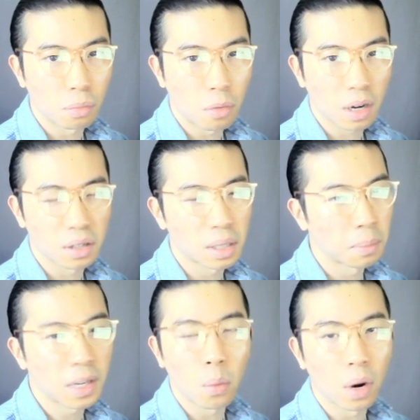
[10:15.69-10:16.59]
the market,
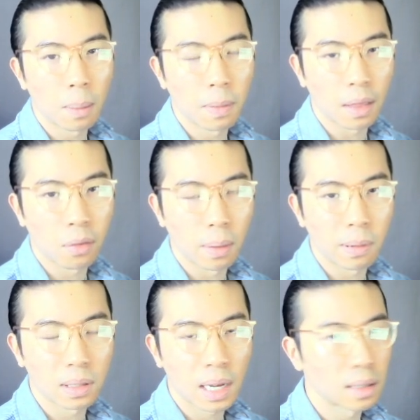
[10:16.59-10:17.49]
someday we up like
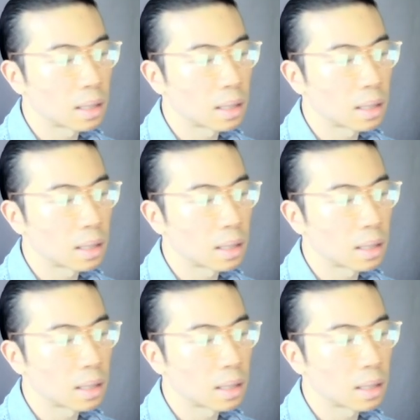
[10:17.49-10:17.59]
3%,